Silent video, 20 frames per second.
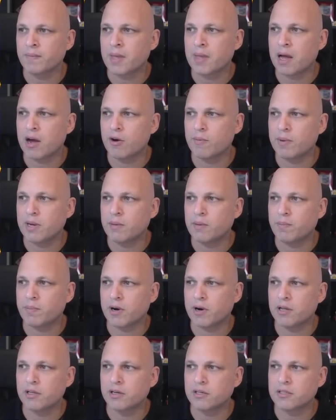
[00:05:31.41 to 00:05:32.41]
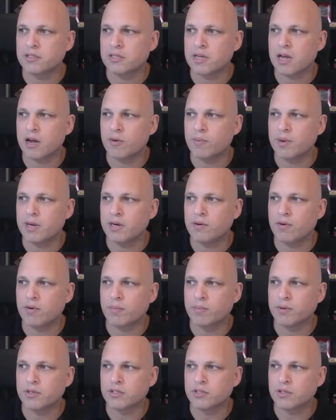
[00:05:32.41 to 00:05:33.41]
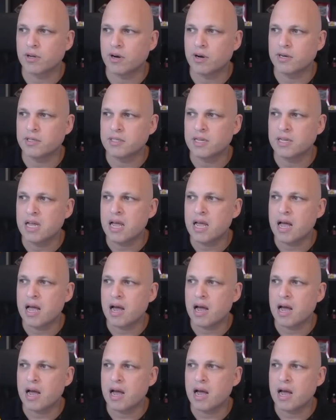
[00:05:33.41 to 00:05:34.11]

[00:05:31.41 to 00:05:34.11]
How many products, how many repositories,